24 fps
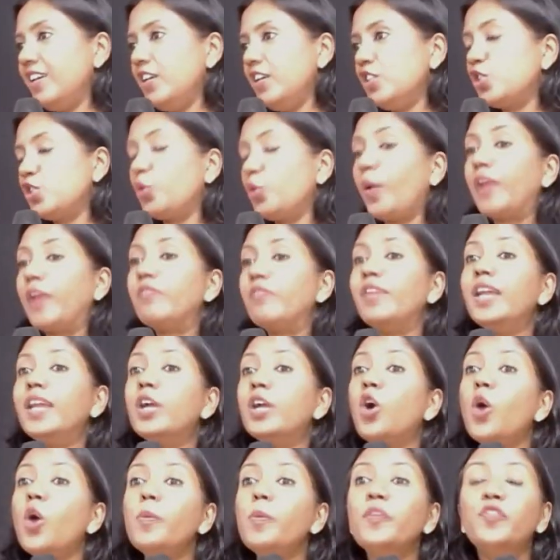So when we
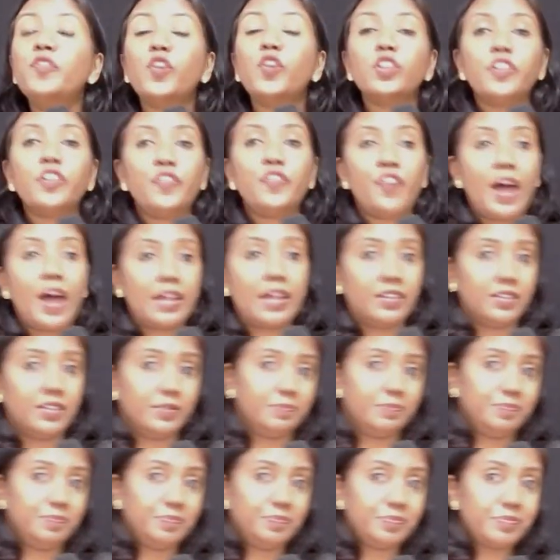go before the Father
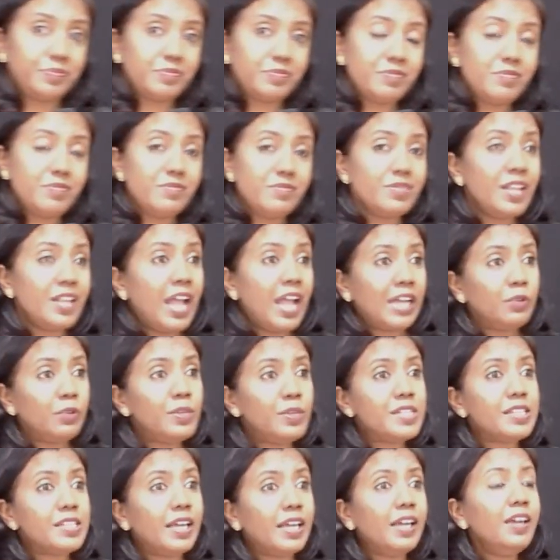and we
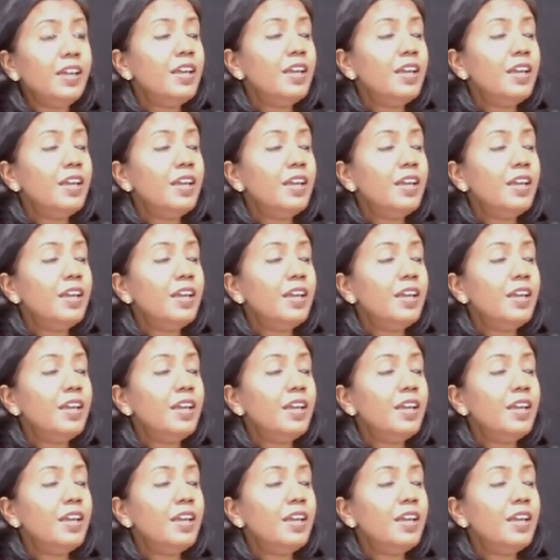say,